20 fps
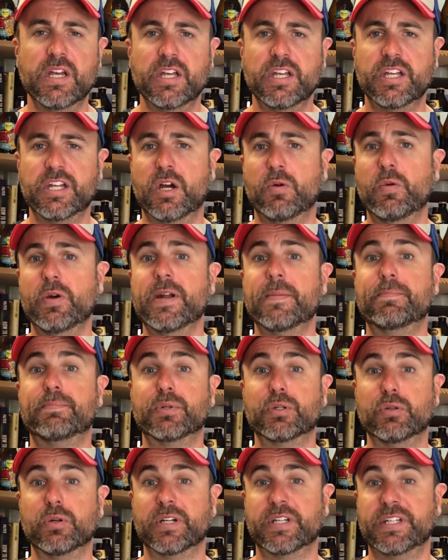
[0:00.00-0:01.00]
When a
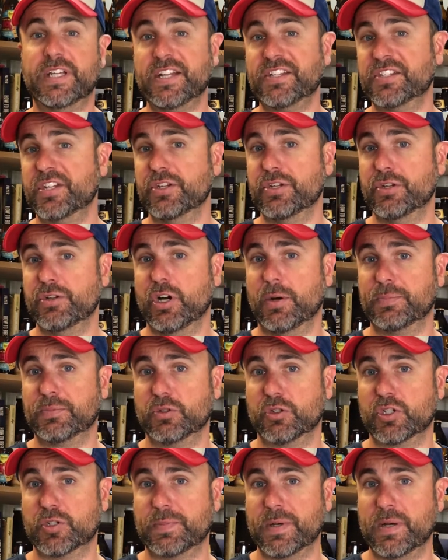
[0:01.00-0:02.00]
brewer gets a new hop to
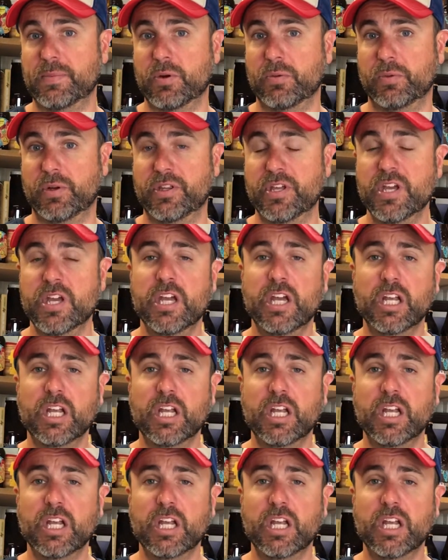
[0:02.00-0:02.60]
experiment with,